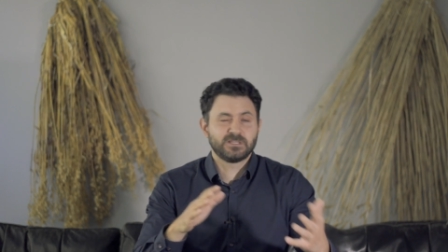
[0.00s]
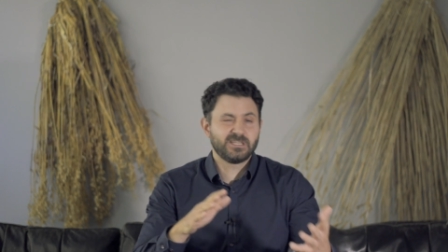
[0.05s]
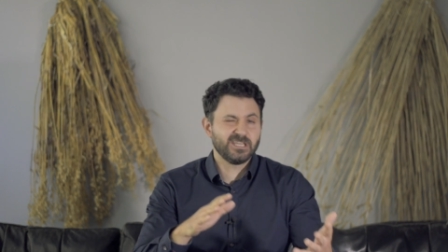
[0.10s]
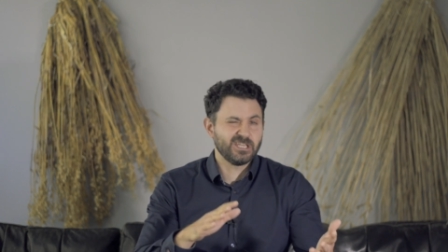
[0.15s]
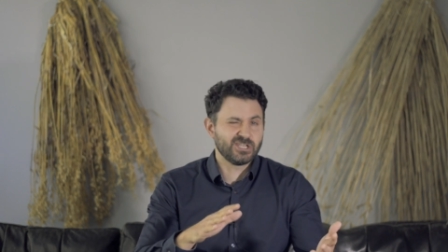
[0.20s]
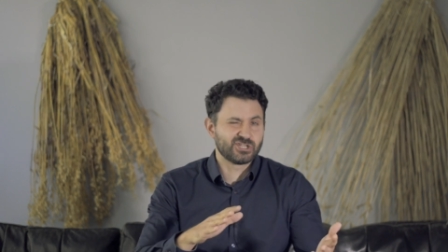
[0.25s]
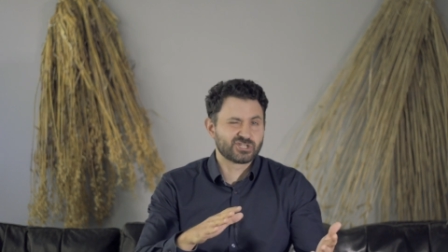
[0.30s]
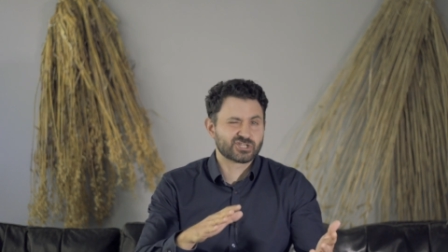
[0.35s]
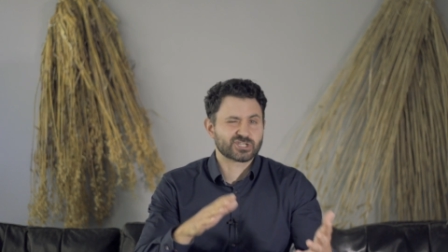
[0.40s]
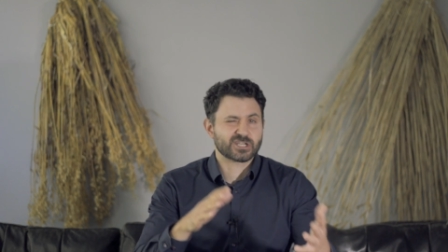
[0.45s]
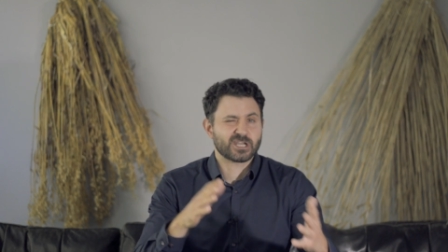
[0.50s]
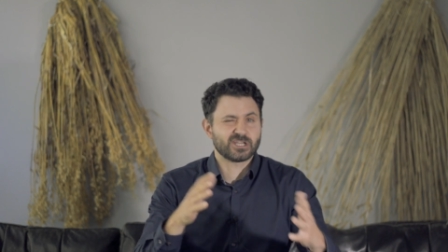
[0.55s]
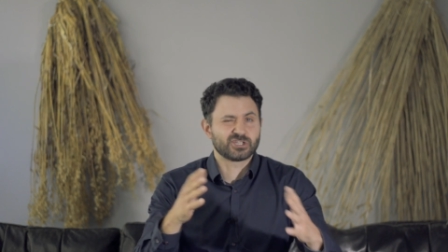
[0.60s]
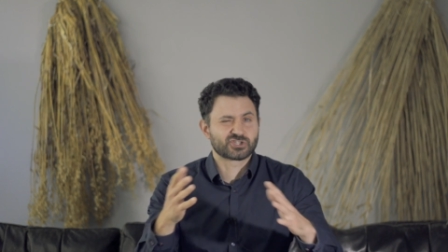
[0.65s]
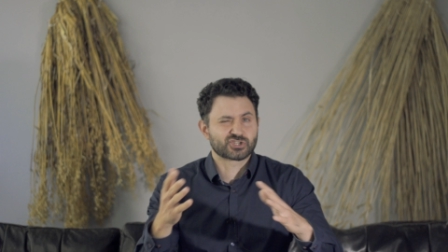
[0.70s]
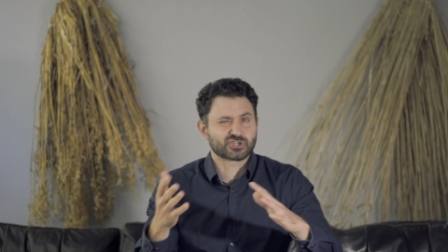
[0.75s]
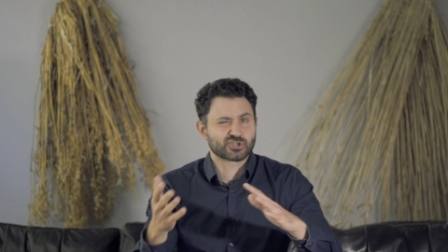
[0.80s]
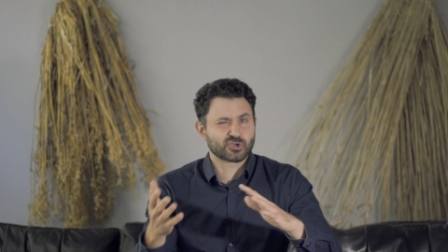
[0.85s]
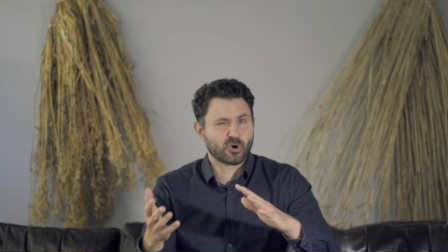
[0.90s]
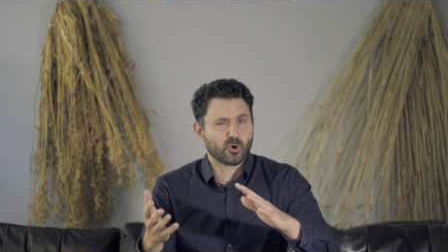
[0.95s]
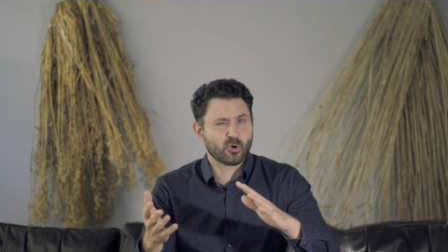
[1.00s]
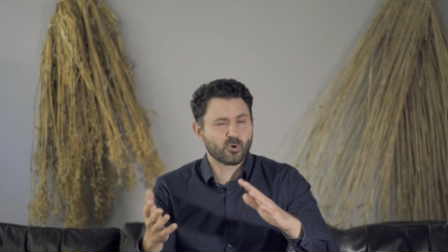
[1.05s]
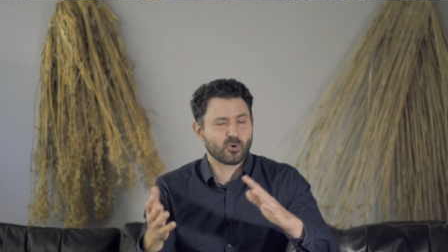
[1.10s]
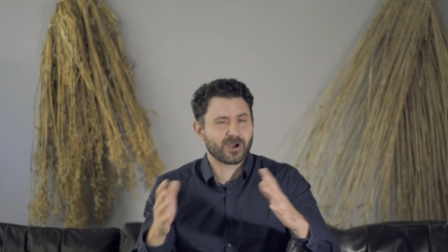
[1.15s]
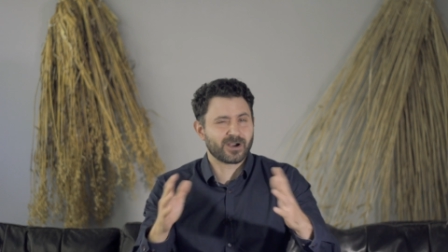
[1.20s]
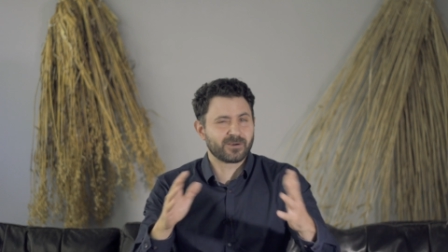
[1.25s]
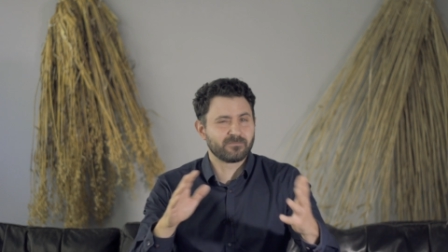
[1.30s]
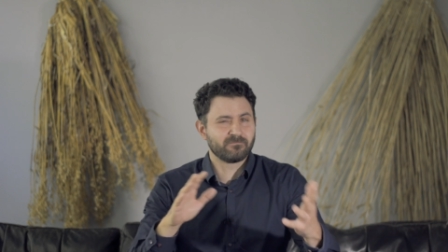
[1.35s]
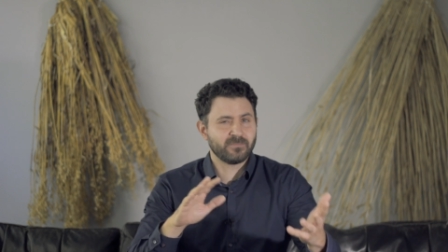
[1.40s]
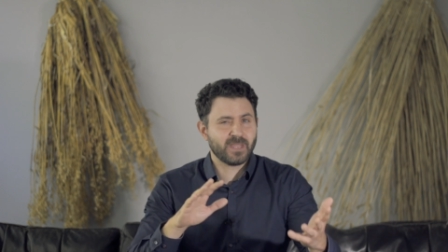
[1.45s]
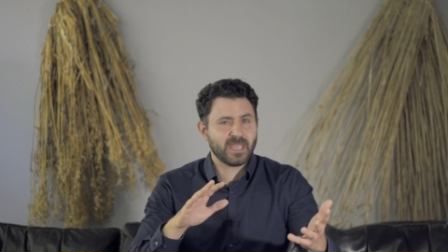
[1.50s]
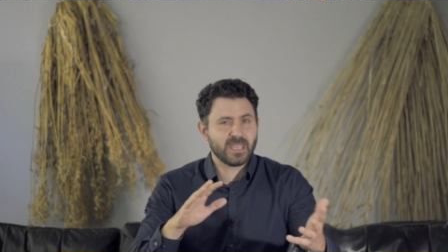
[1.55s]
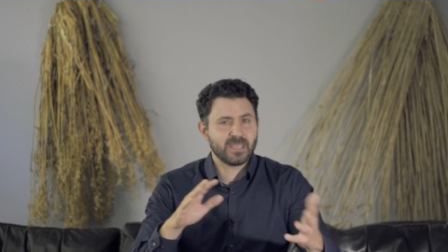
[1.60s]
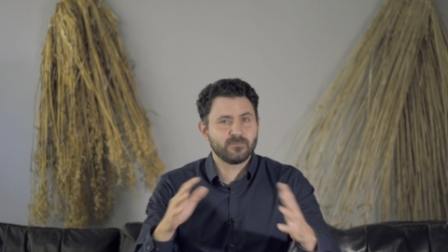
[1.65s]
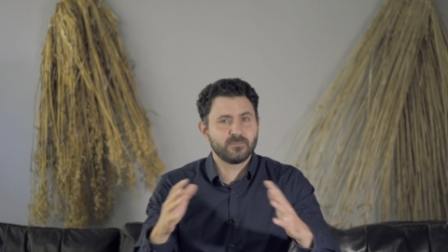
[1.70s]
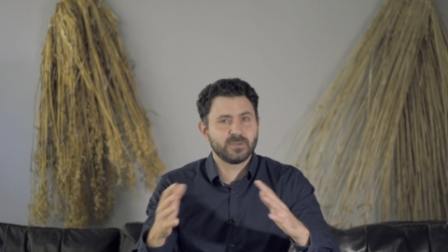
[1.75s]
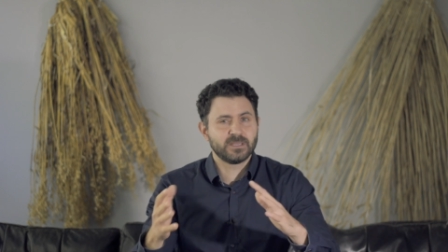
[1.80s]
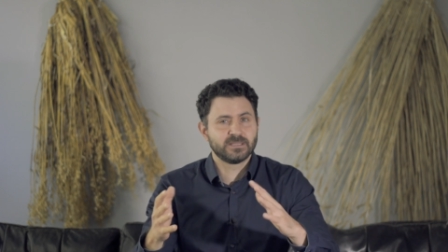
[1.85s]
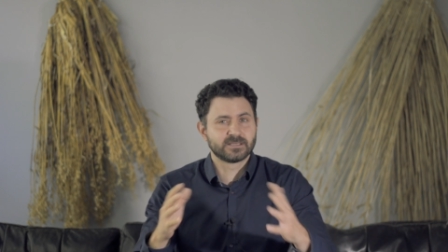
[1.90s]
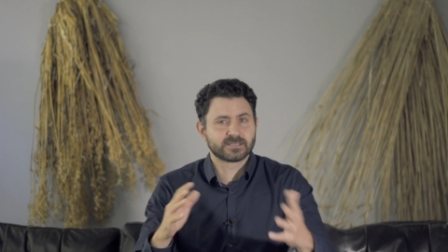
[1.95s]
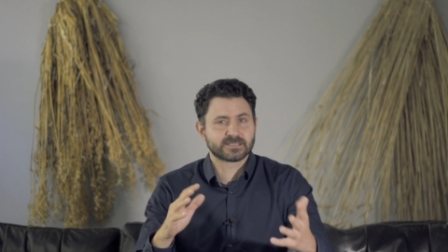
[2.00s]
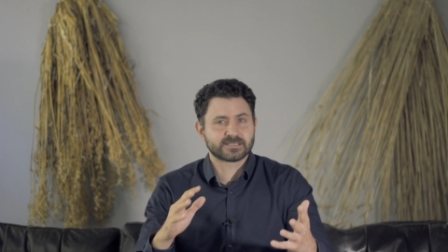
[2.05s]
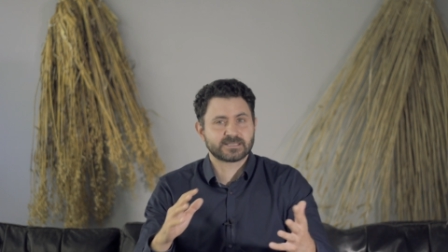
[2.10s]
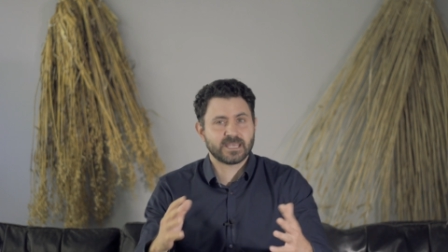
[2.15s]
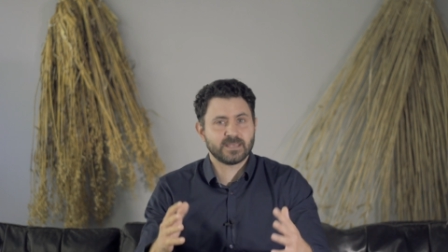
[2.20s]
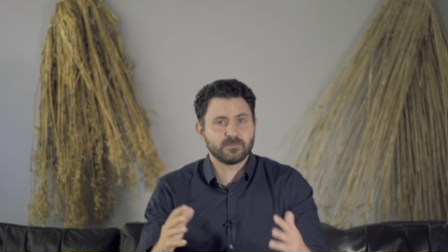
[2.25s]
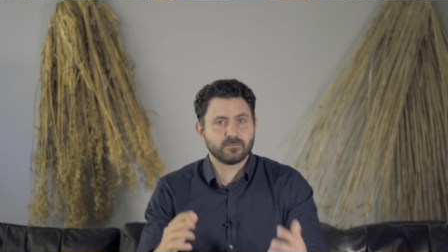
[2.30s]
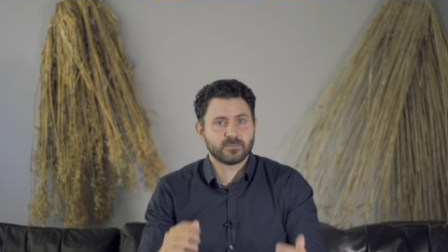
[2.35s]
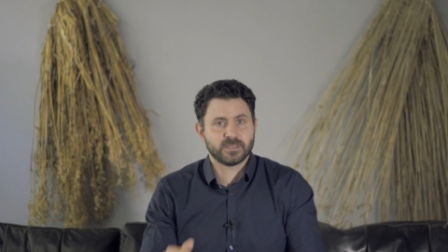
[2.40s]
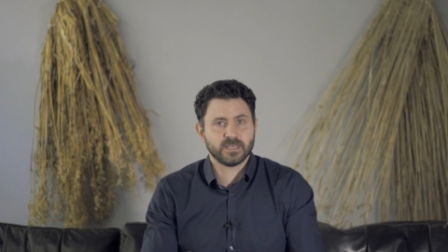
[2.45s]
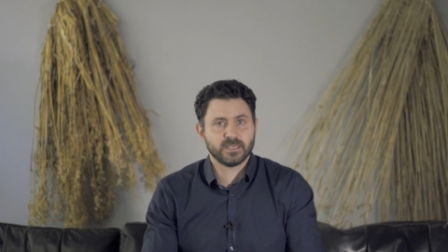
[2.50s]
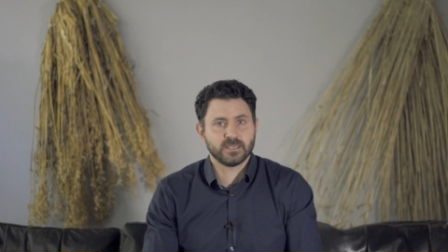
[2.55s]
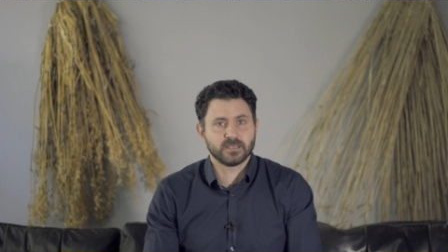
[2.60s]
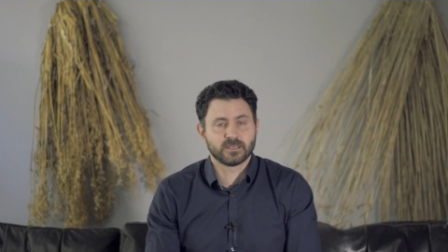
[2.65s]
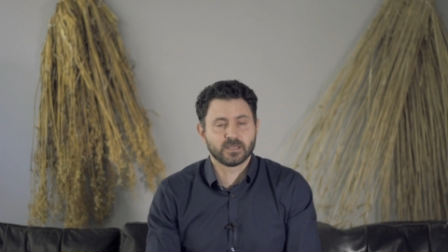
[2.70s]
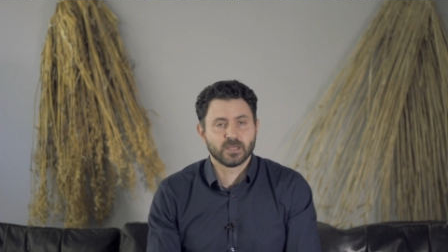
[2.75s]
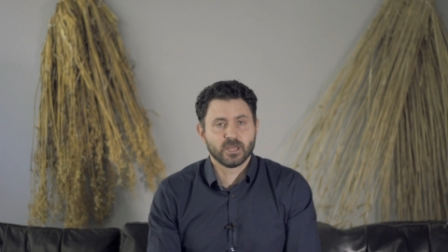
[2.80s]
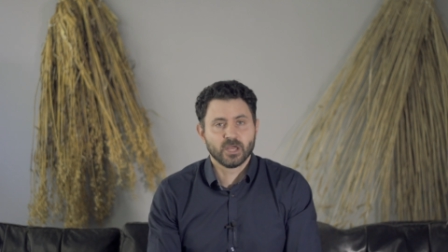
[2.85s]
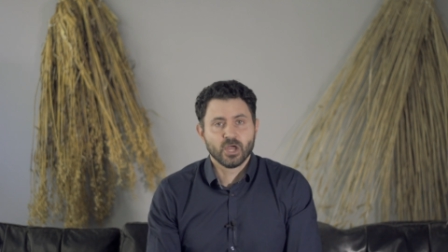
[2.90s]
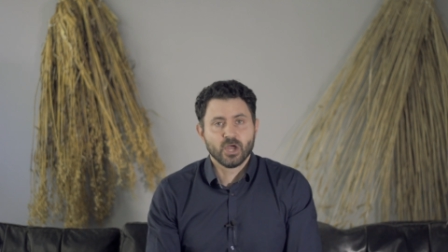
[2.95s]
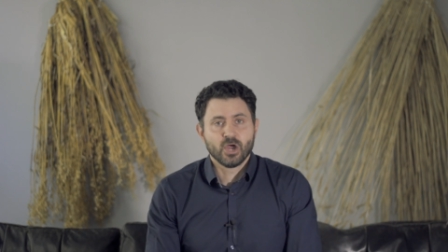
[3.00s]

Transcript: teach and show are maybe the same thing